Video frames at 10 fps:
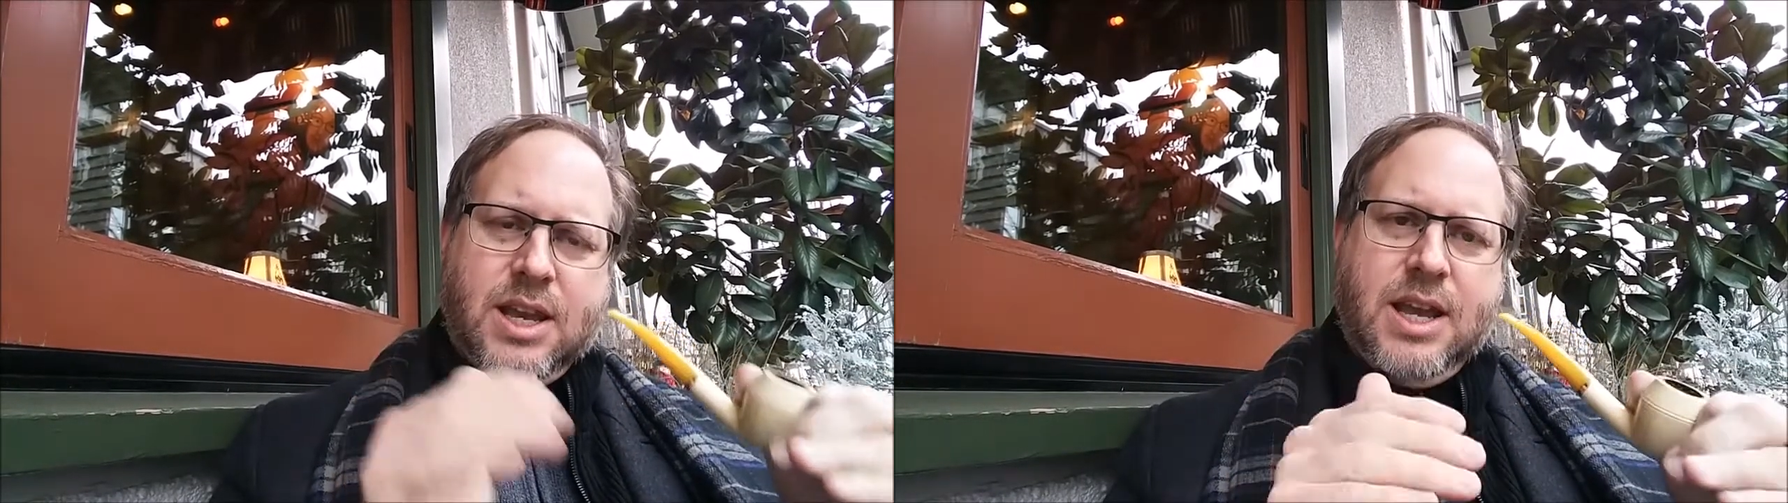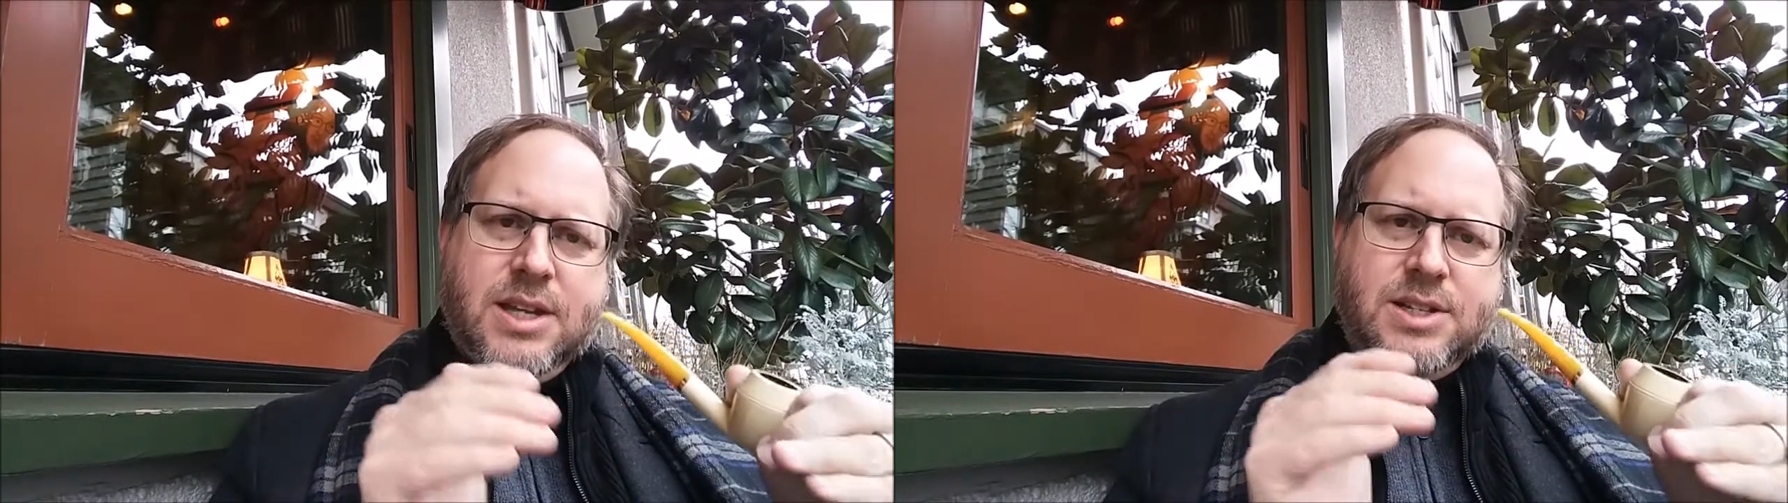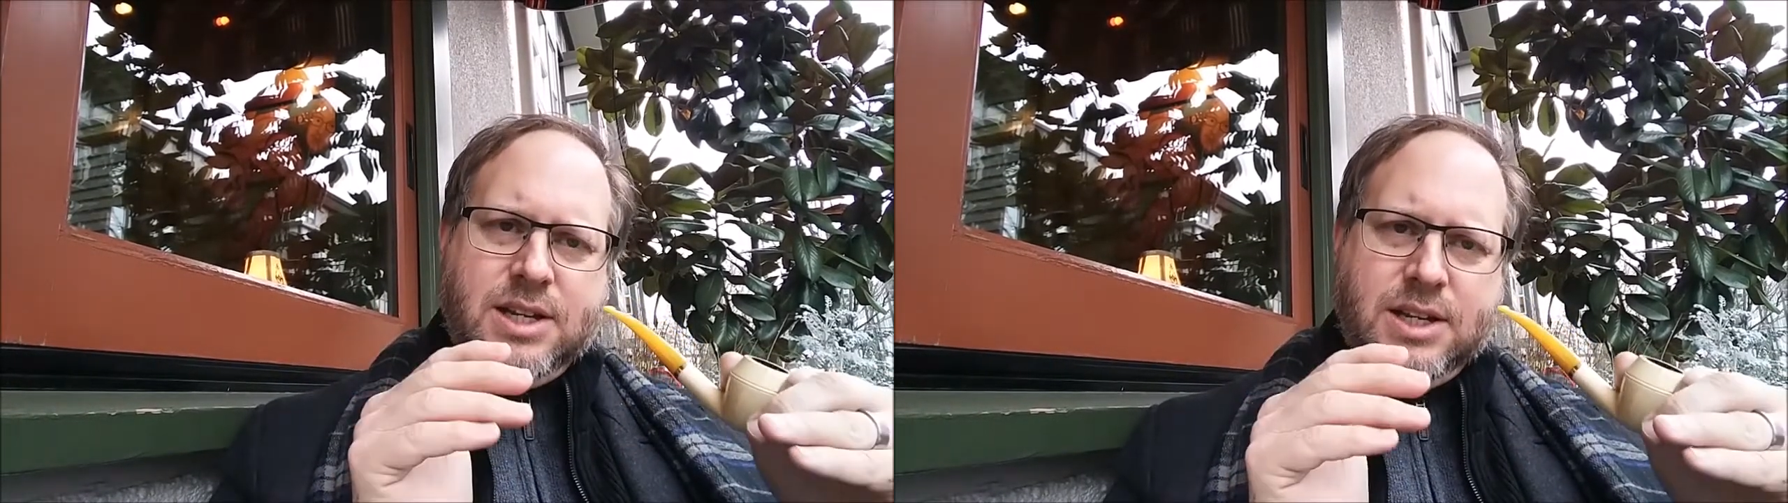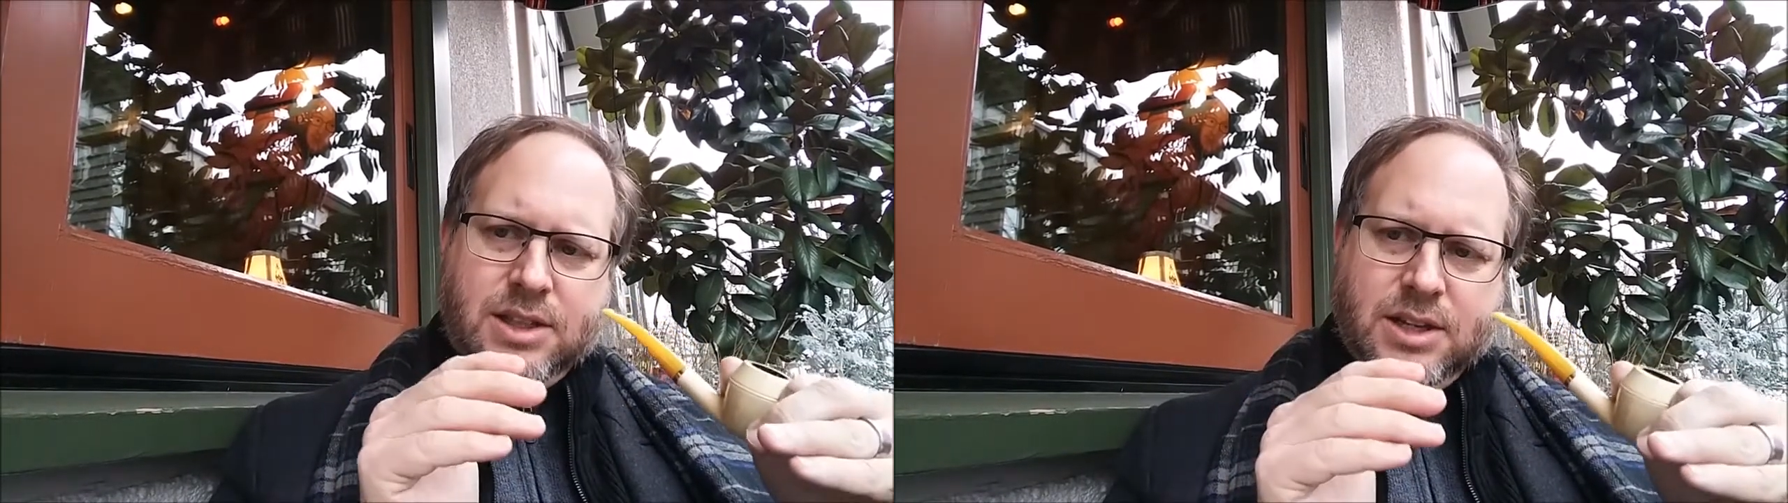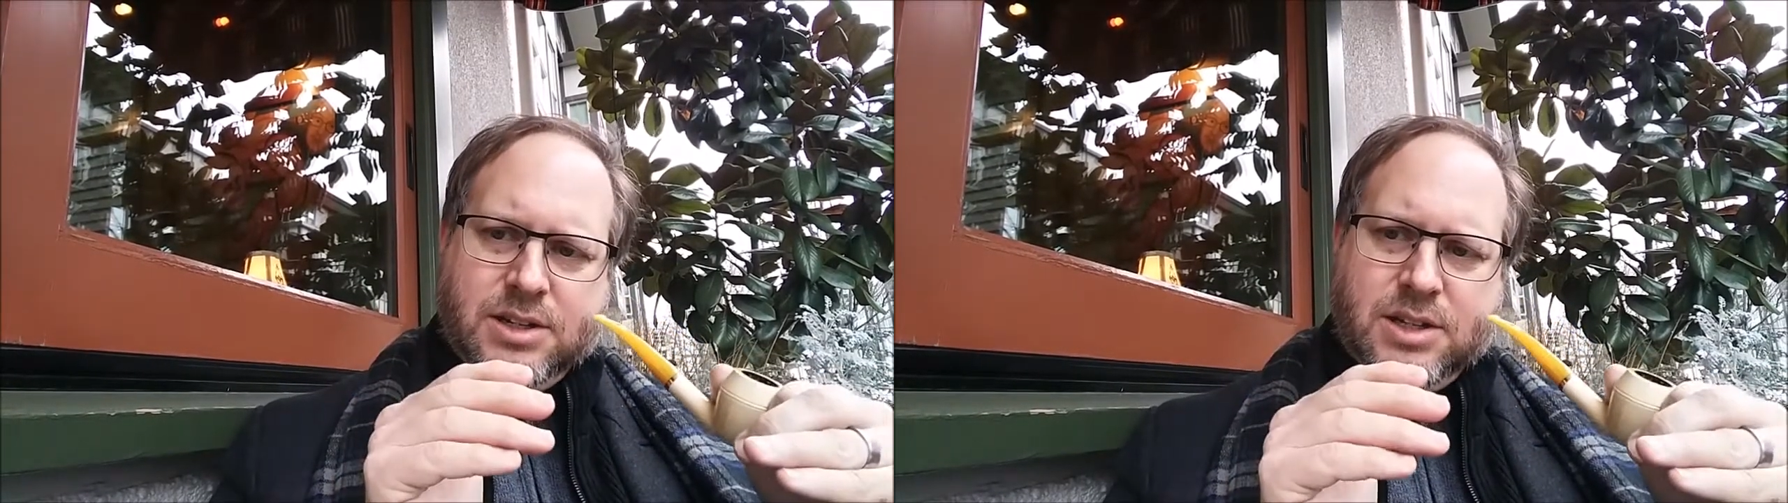casing
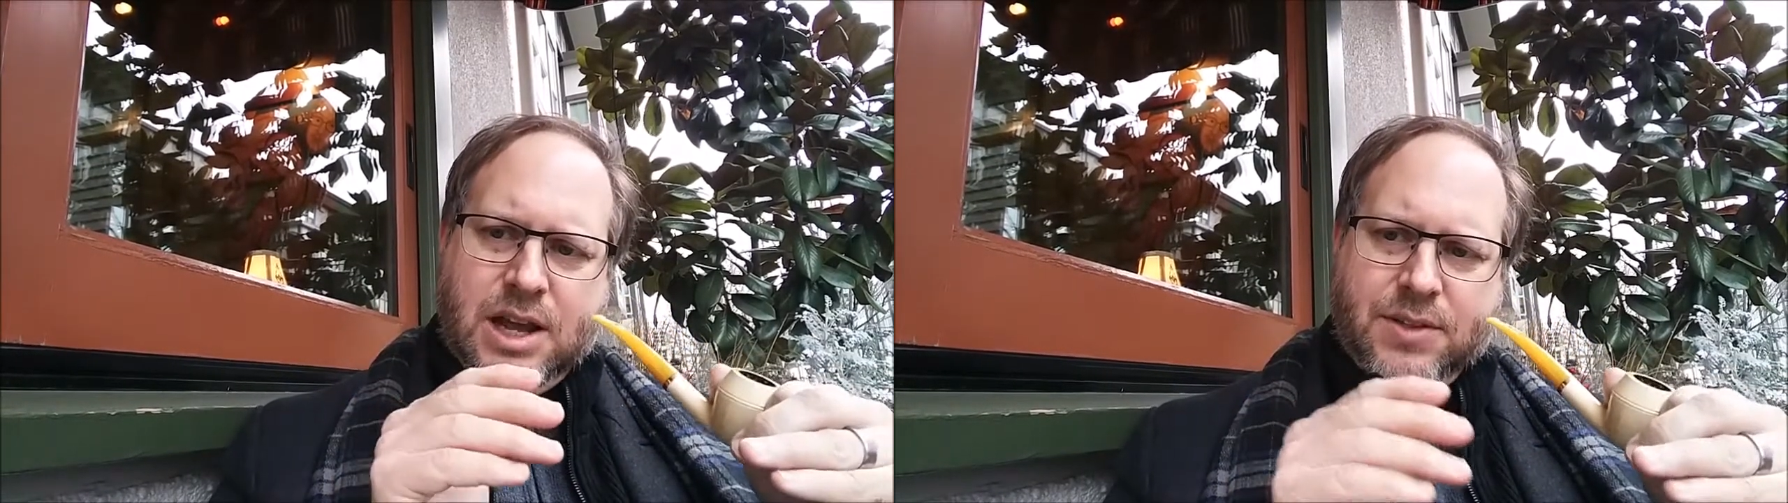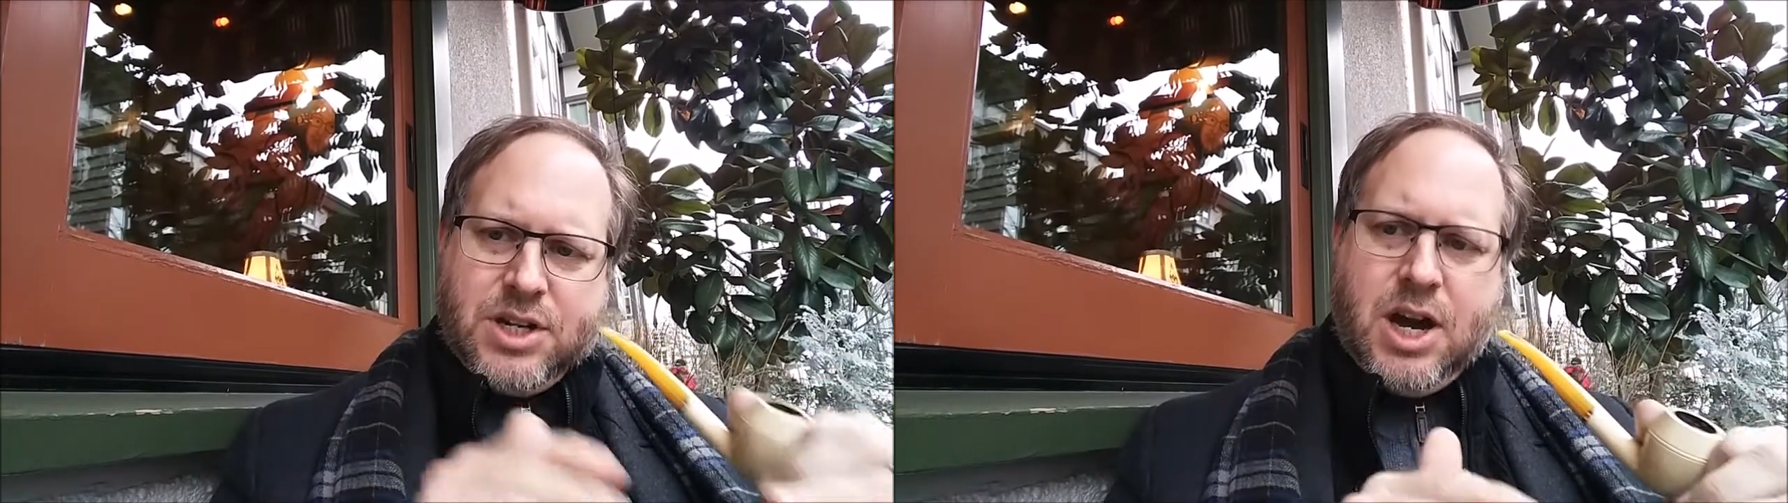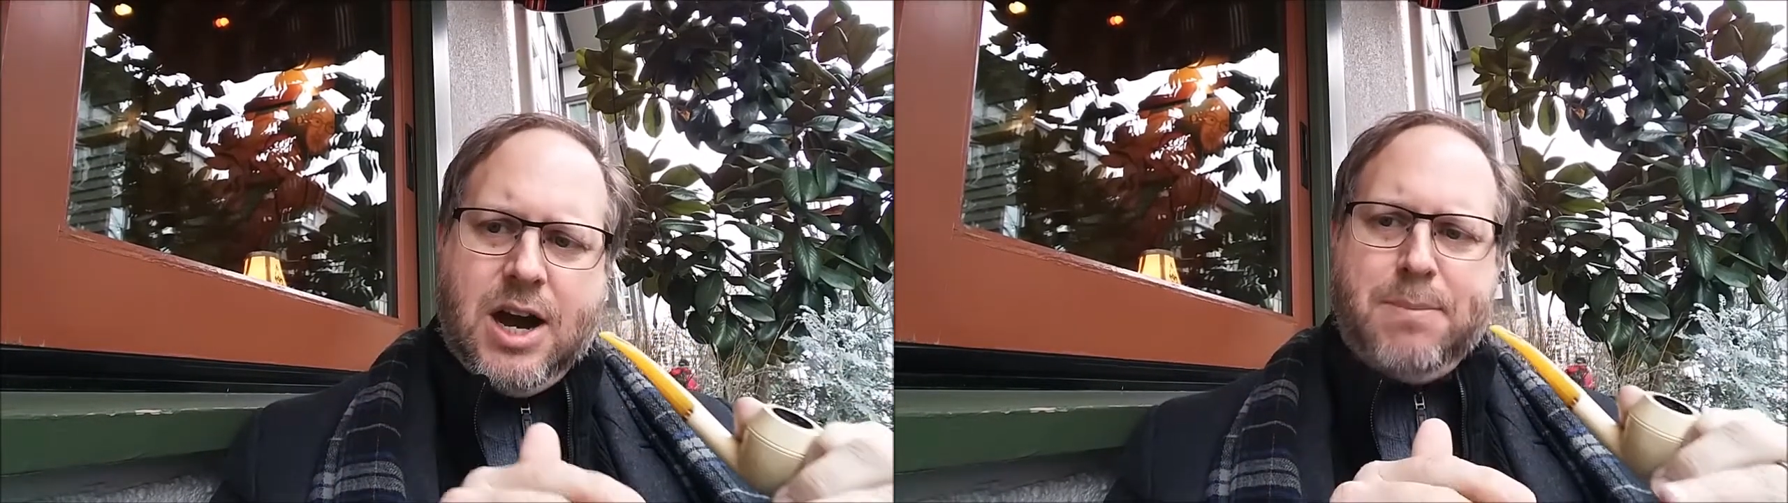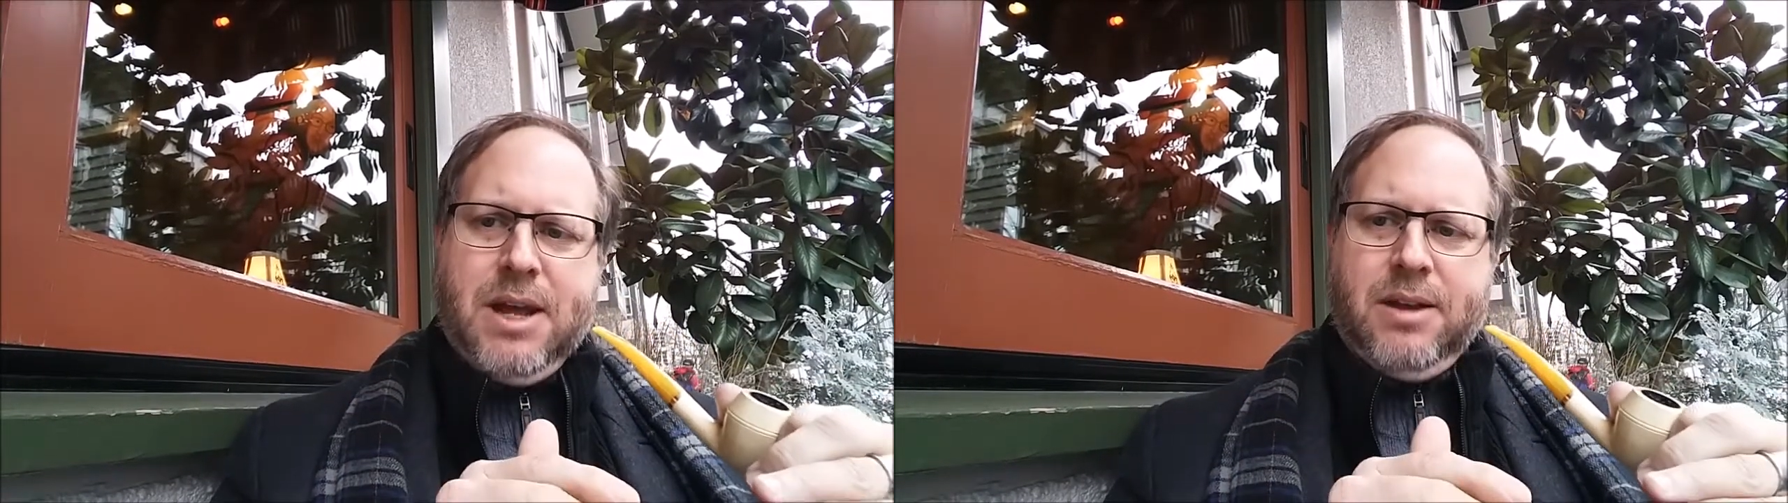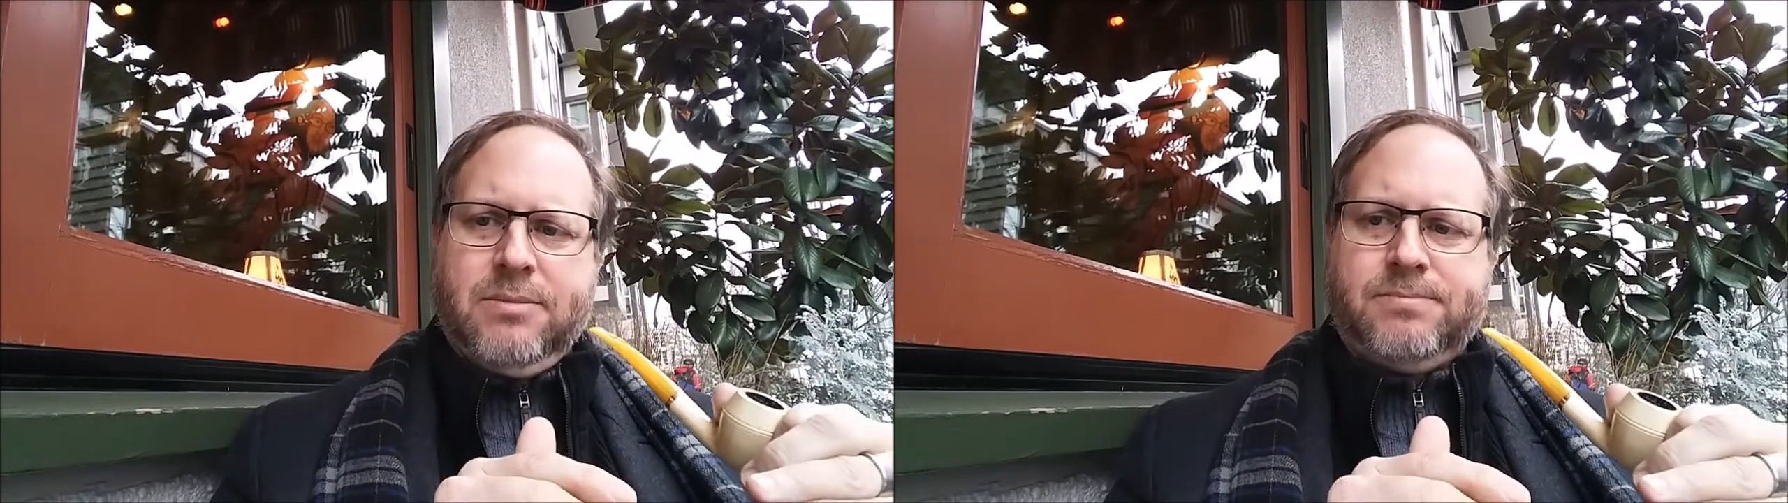and the
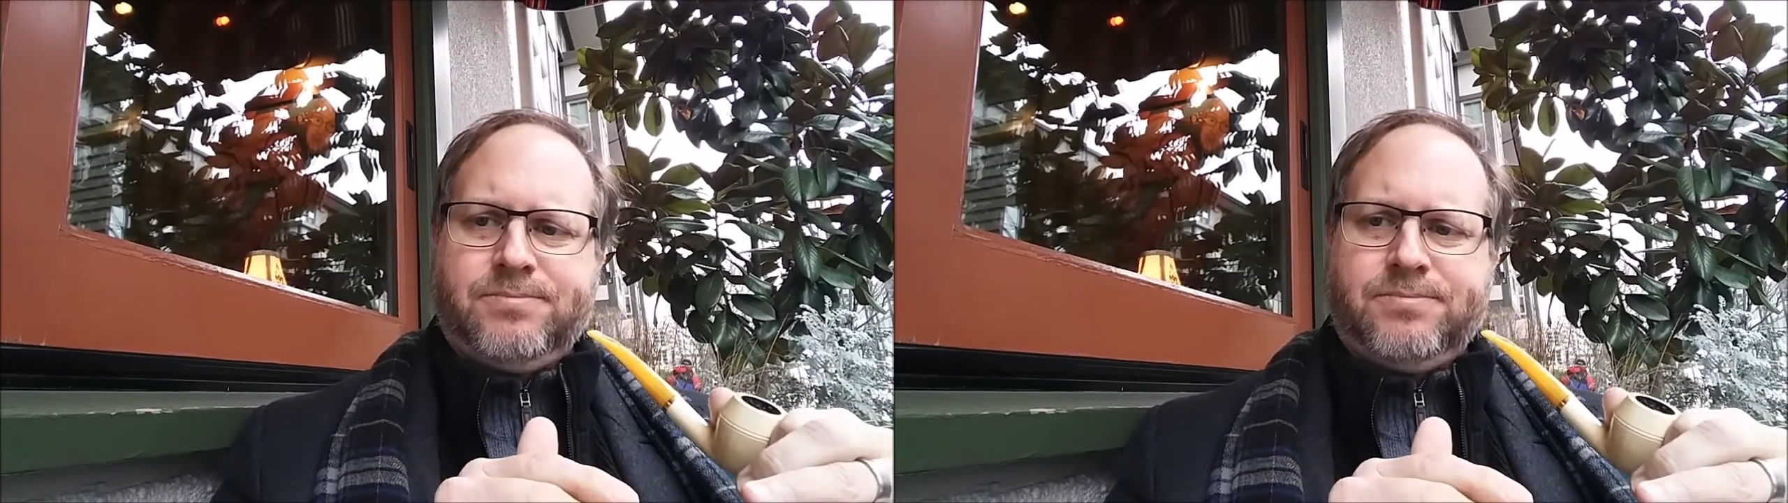topping